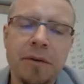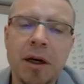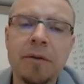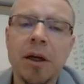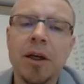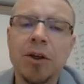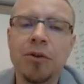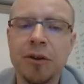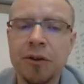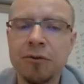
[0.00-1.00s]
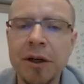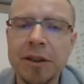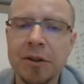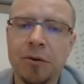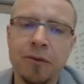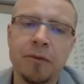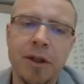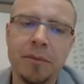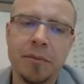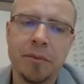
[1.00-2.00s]
5 using the rest of
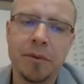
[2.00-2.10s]
them.